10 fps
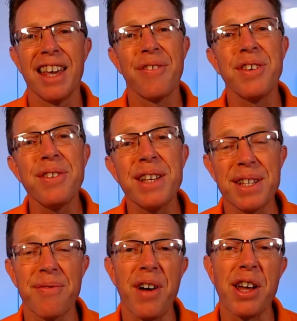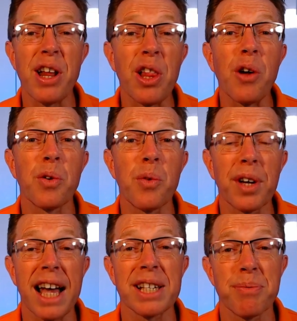If you need to find a local
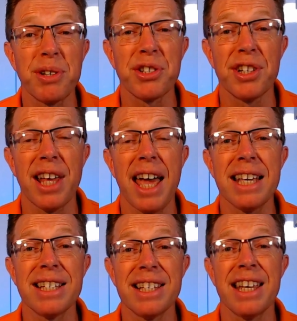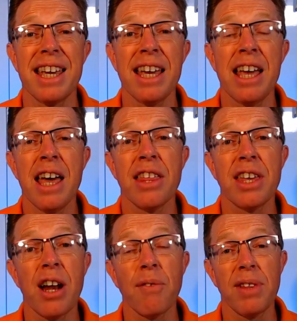gas registered engineer,
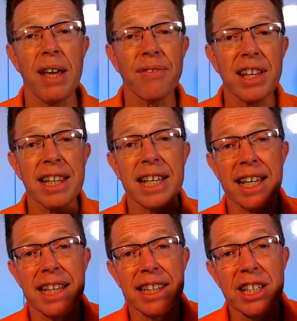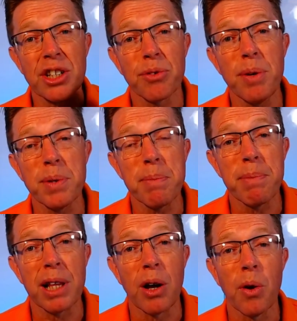then I've left a link in the description
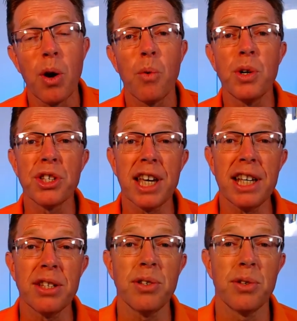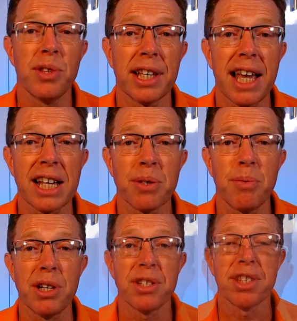below which takes you to the gas
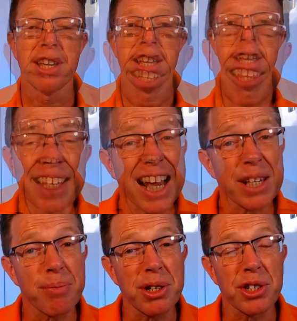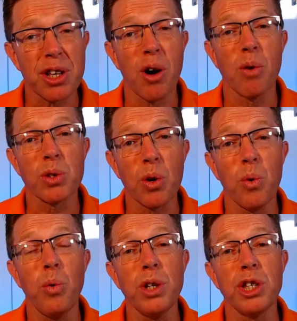register. The gas register holds
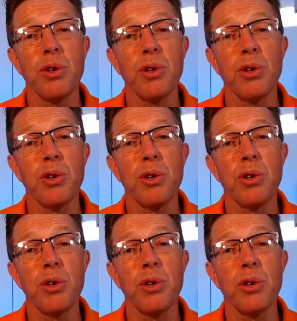all the